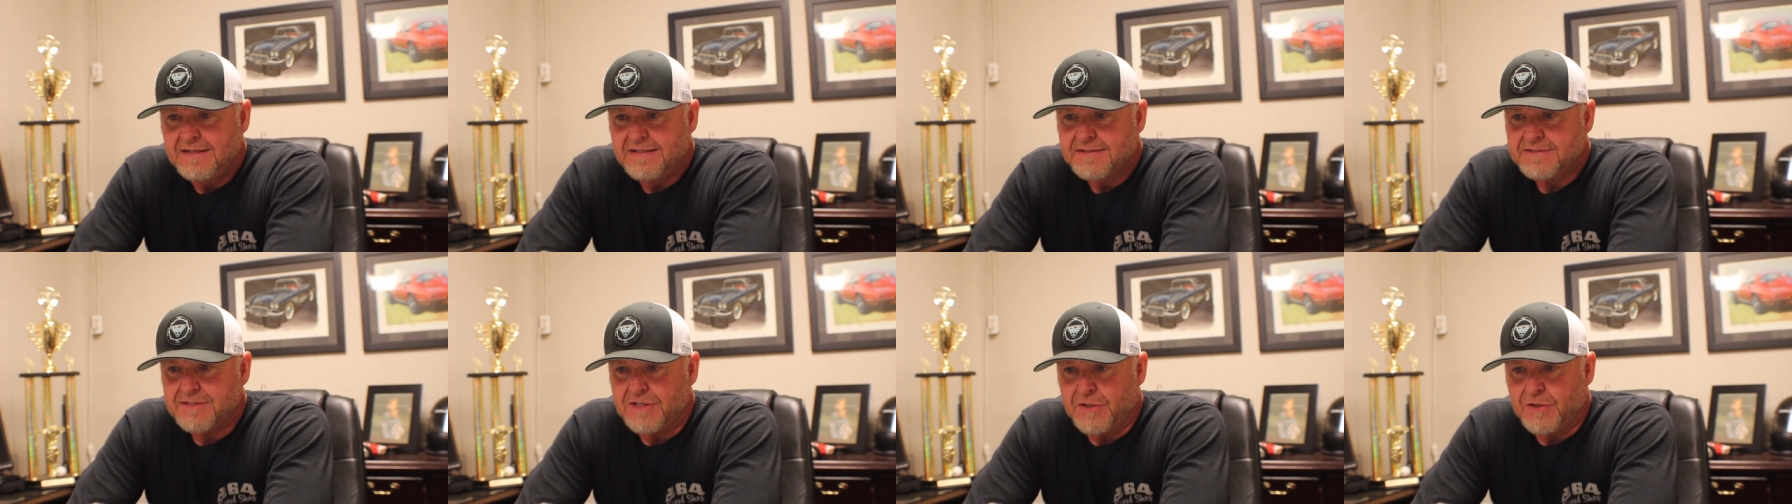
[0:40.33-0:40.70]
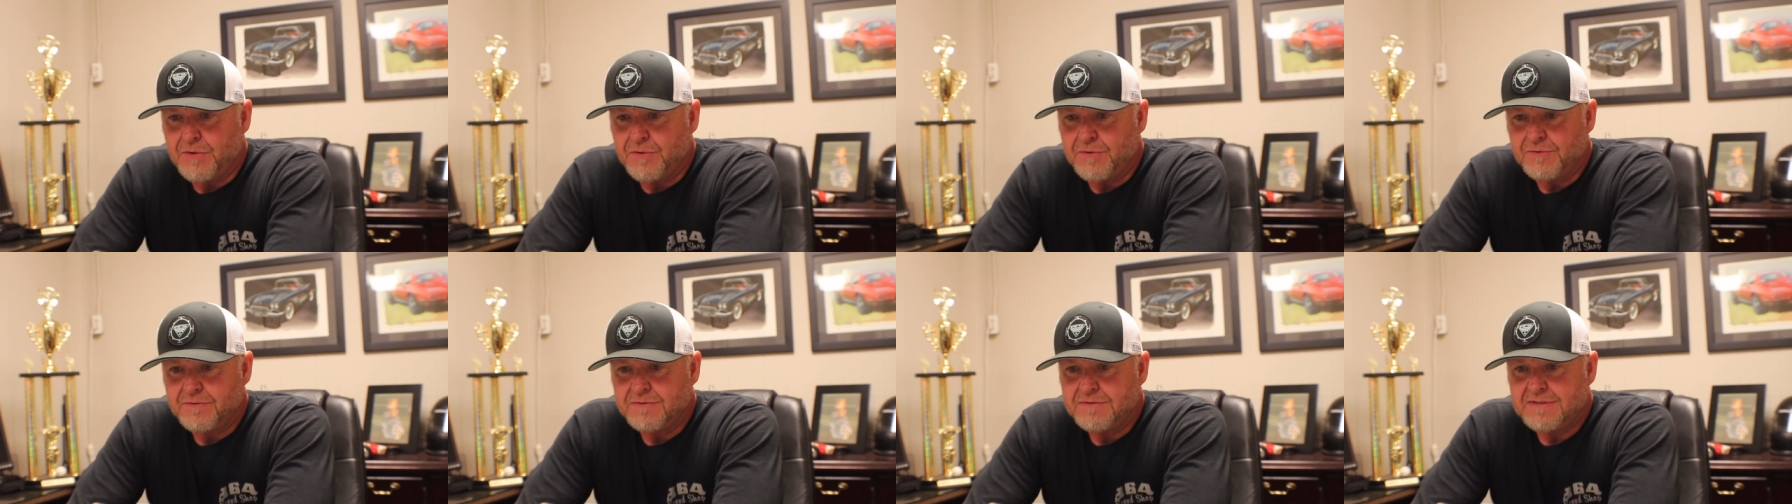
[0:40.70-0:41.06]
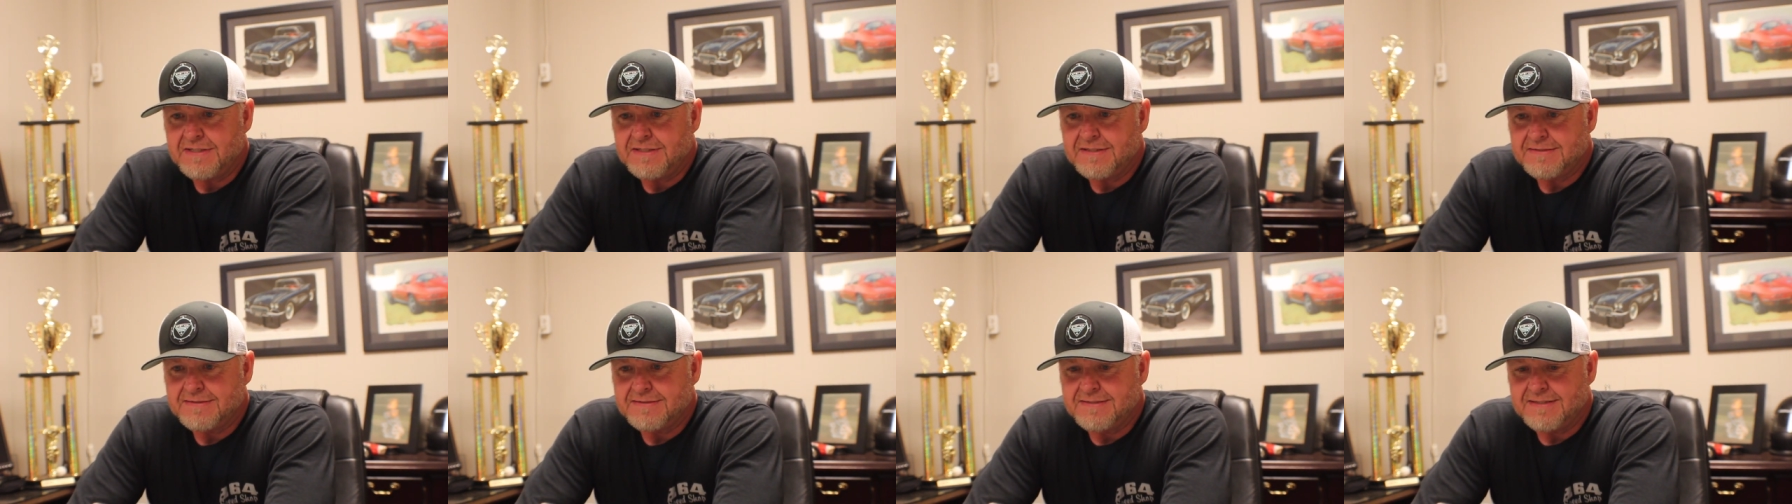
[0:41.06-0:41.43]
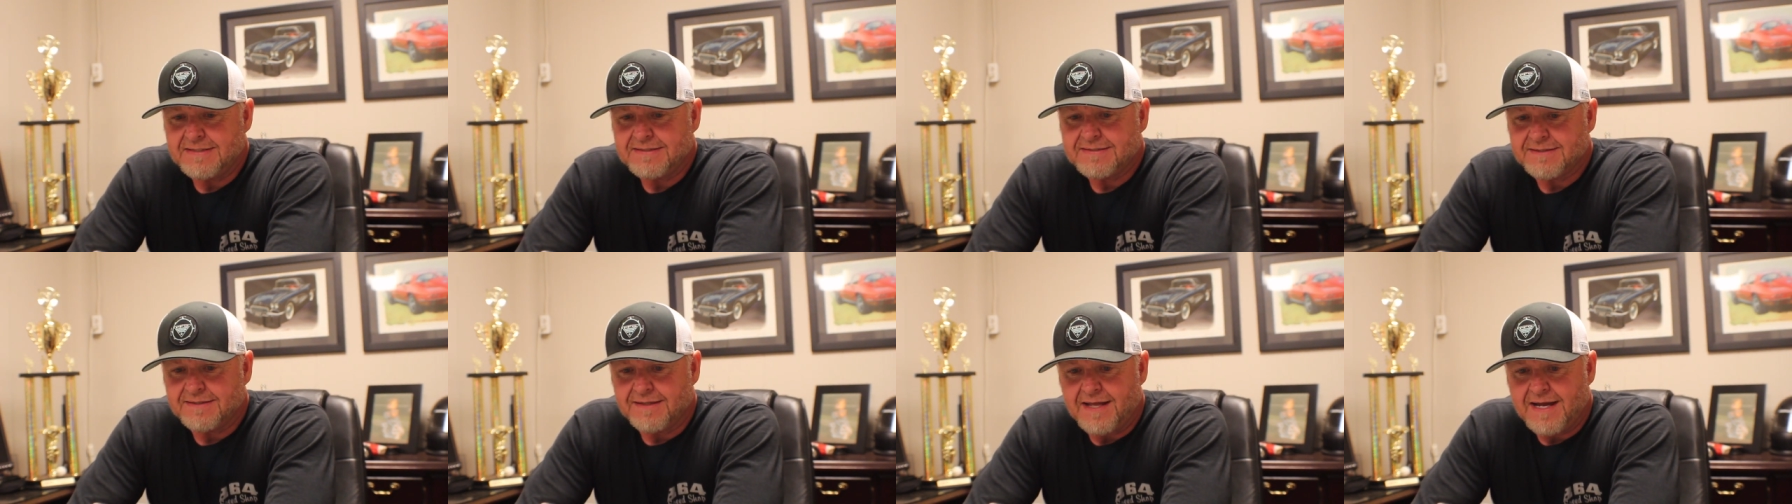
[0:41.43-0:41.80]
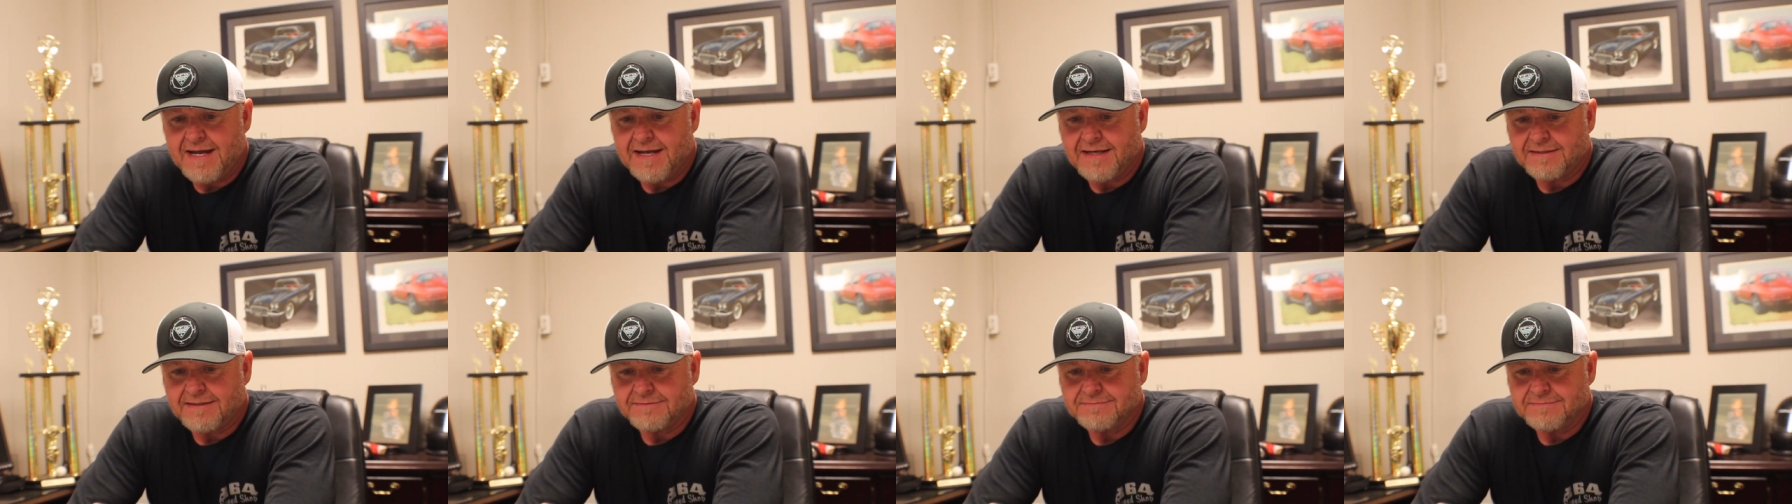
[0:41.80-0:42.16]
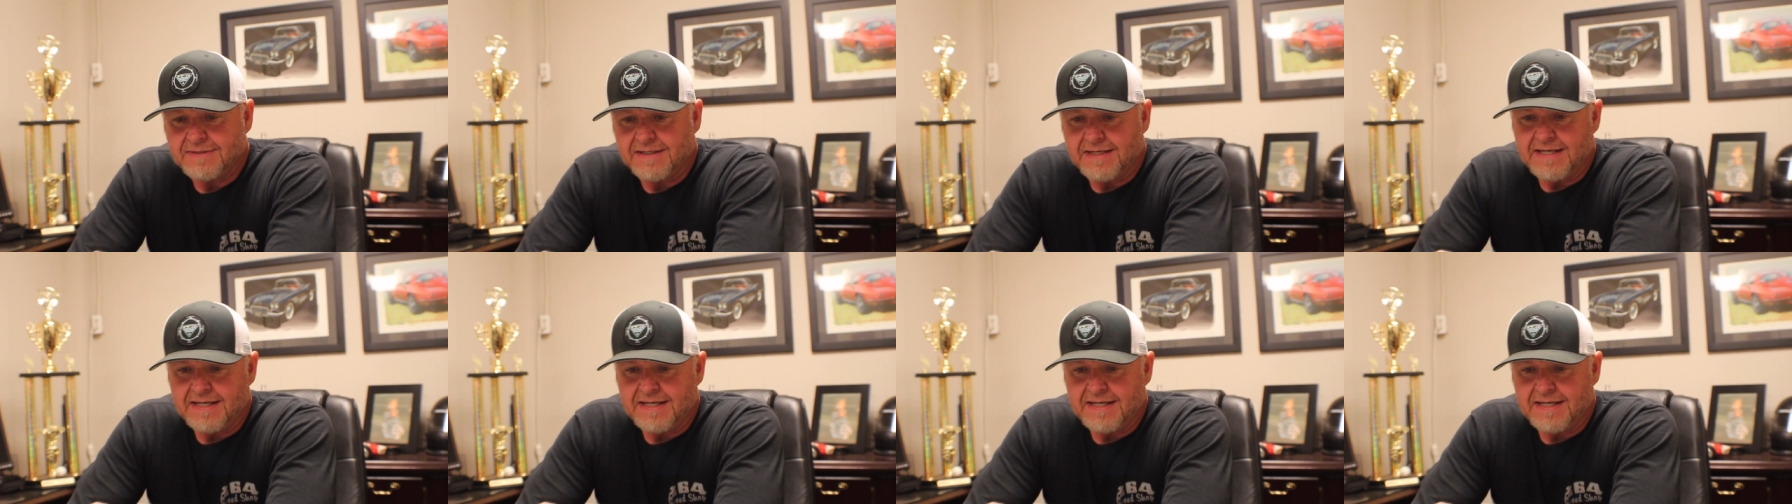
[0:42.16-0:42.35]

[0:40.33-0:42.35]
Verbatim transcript: So just like